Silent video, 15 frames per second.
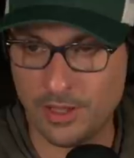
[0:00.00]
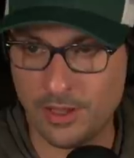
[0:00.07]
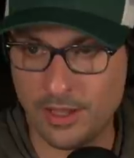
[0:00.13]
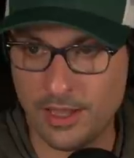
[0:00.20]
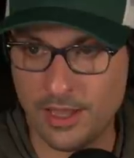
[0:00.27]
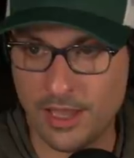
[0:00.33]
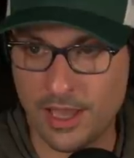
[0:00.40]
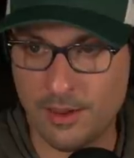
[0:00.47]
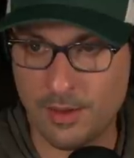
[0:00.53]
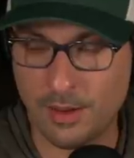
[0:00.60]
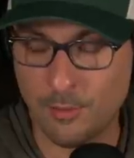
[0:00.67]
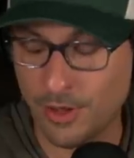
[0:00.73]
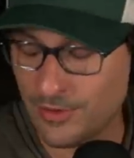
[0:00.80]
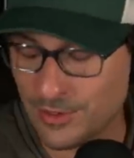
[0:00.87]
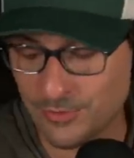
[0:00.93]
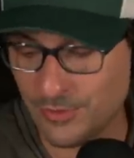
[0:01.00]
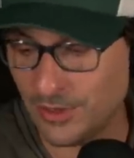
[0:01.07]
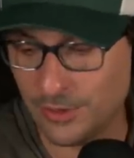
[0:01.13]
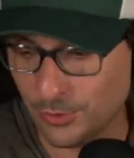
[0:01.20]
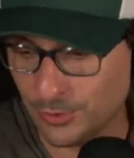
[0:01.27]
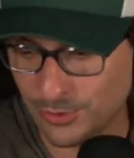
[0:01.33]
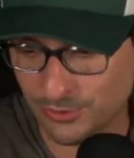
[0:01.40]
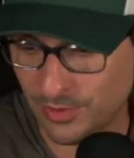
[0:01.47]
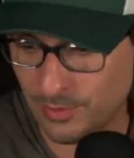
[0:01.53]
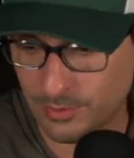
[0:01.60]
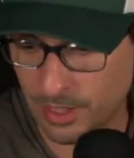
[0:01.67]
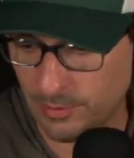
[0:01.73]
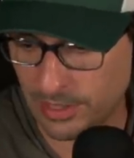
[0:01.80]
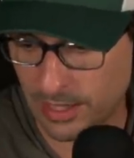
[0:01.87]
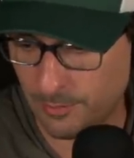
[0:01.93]
I, I'm on this really cool stream
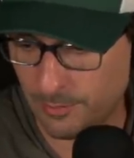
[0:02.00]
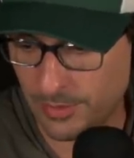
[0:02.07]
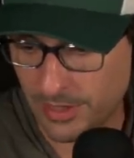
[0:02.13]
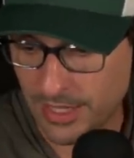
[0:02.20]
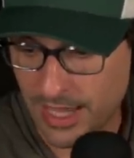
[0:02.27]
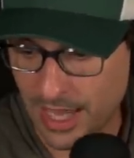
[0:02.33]
coming up.